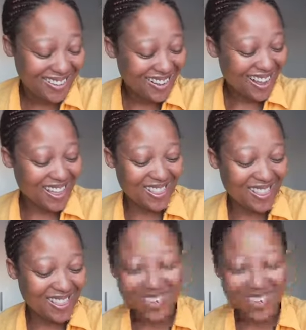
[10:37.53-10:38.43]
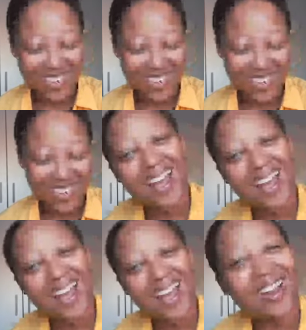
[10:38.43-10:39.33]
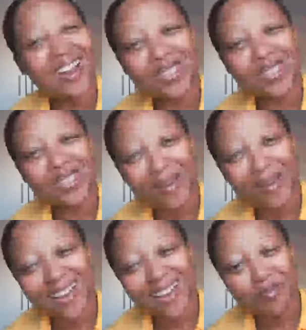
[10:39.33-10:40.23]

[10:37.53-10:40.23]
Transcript: I thought I was bad, but